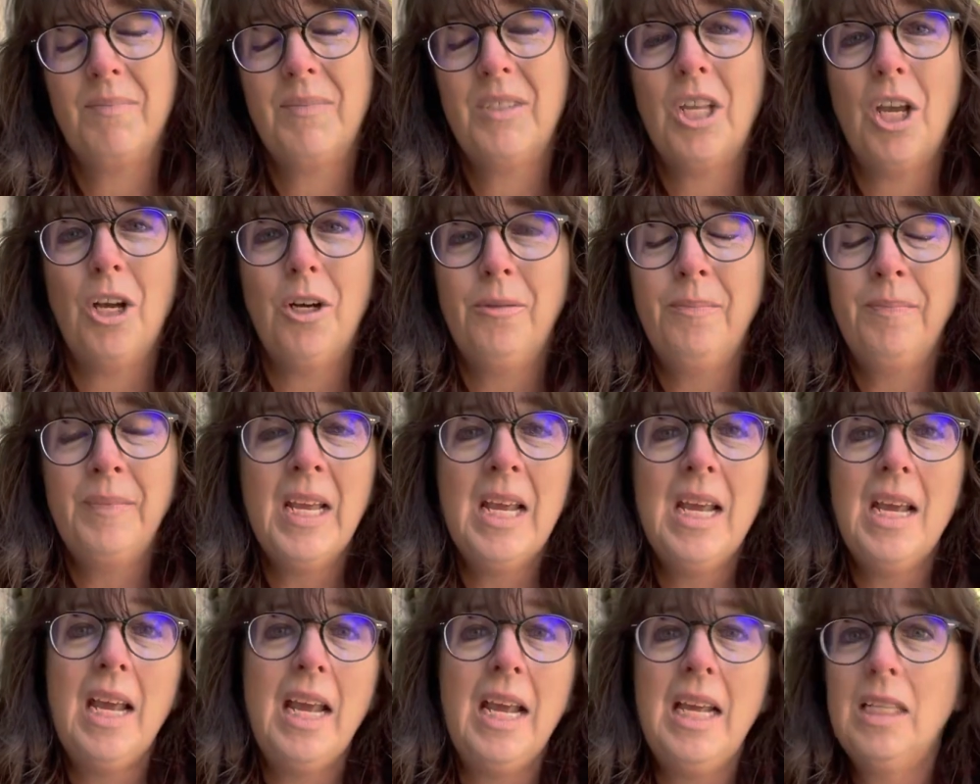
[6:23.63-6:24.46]
So
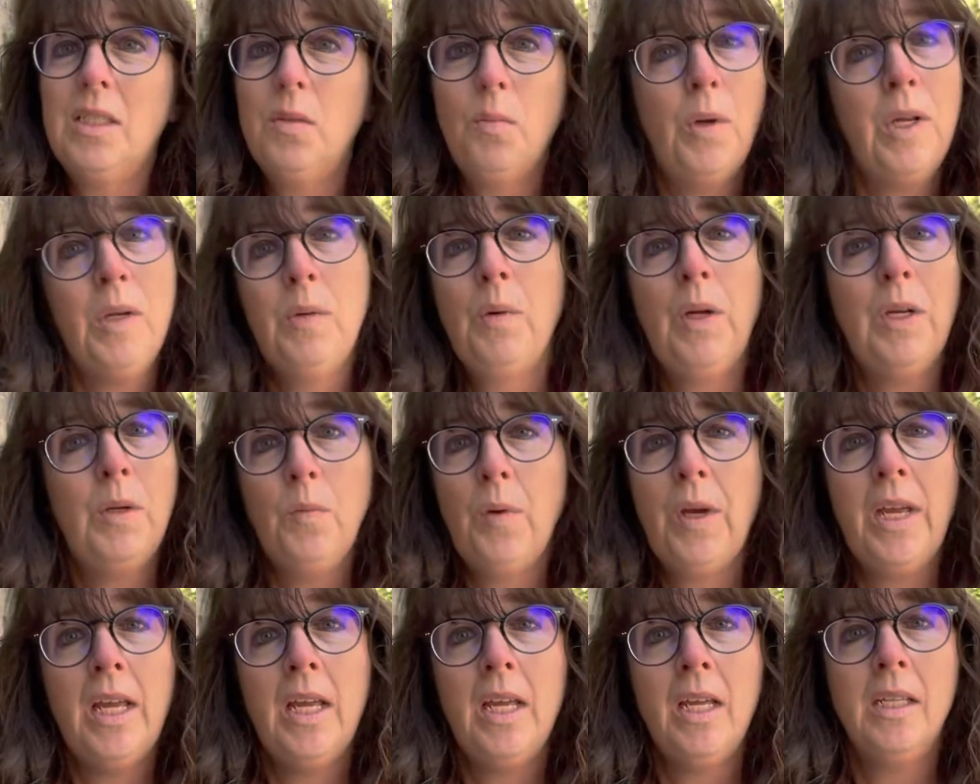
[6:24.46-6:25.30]
it's
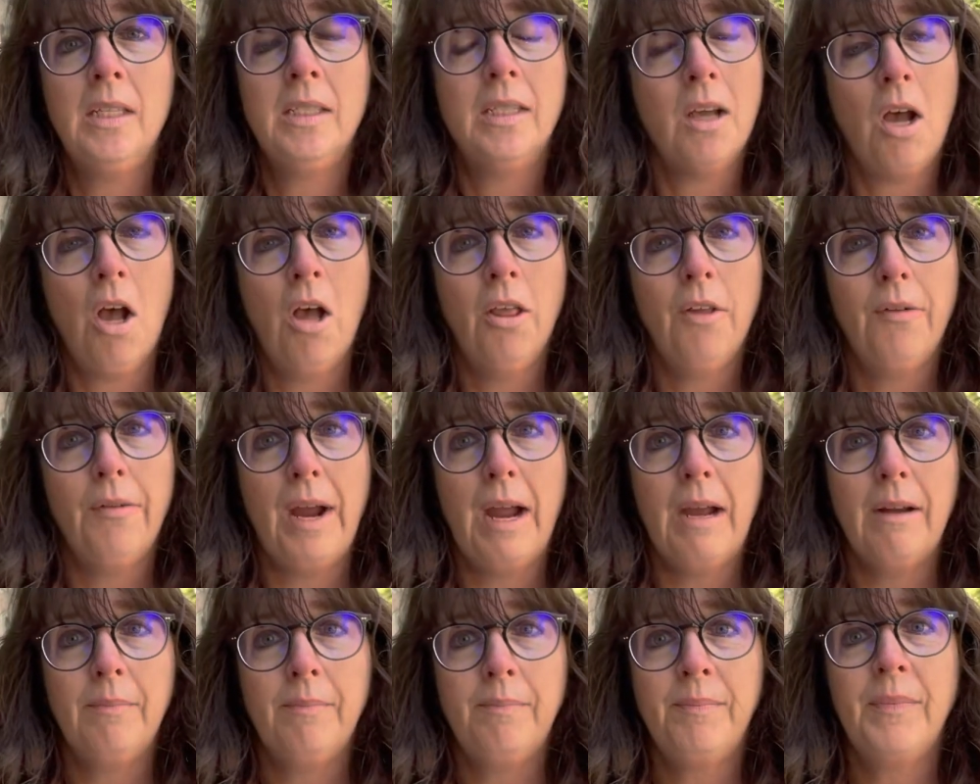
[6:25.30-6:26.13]
win-win-wins all
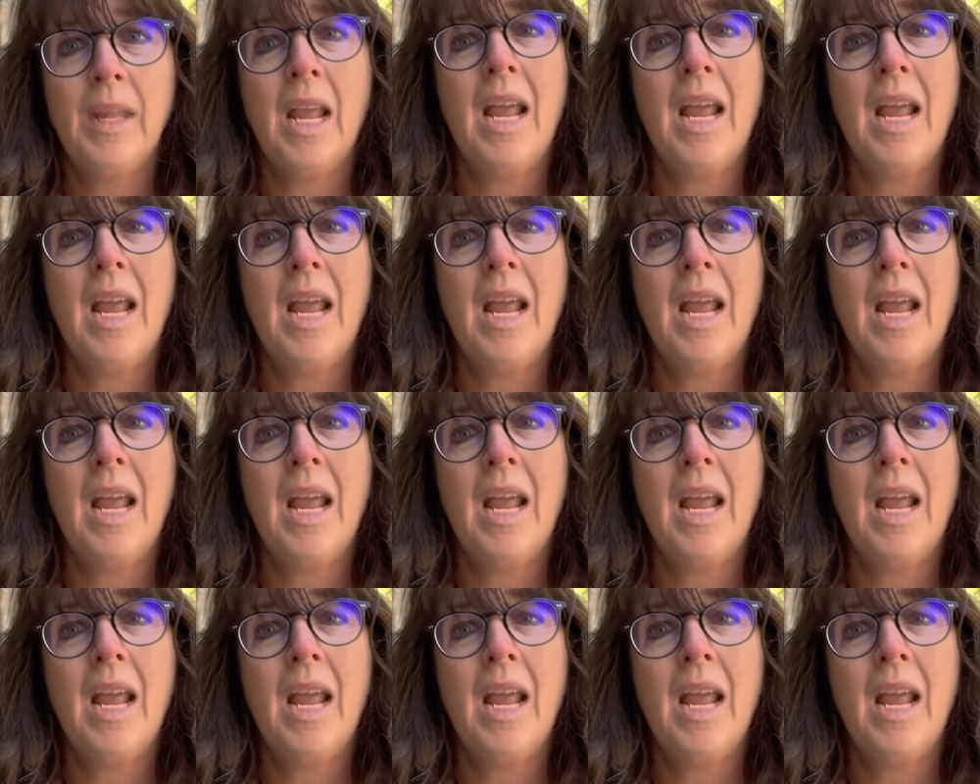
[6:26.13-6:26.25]
around.